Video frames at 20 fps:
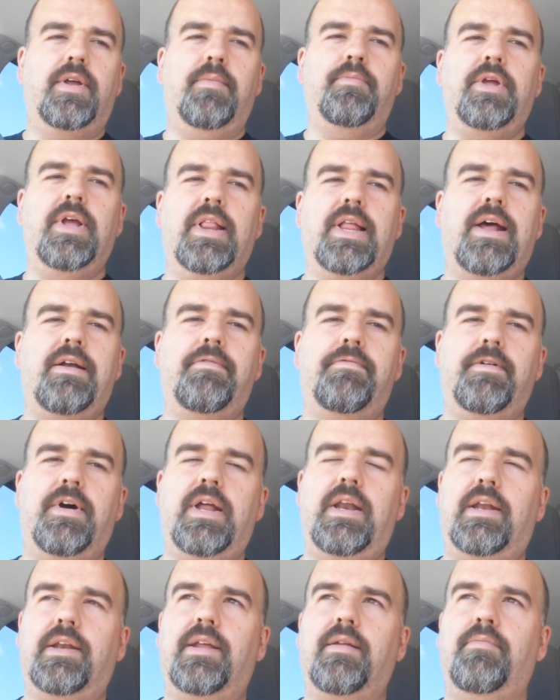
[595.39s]
can be a lot of
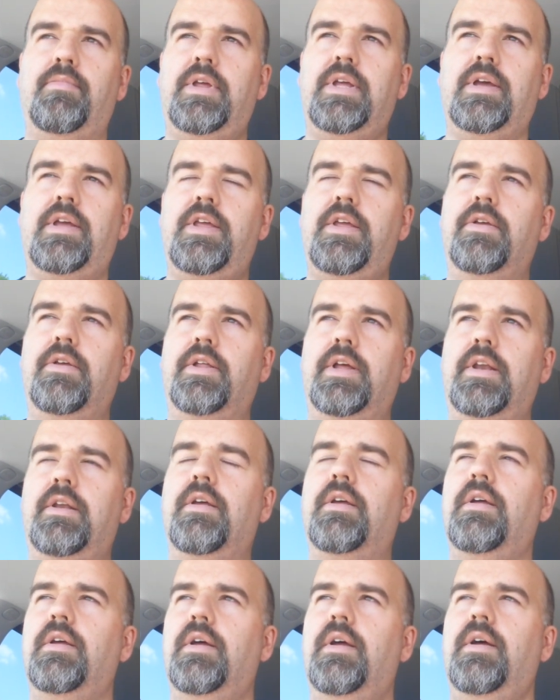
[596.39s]
fun and can be a healing
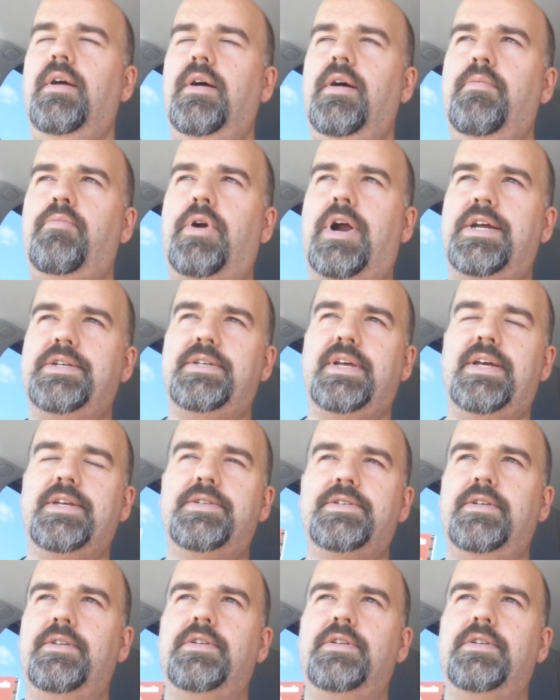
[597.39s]
process.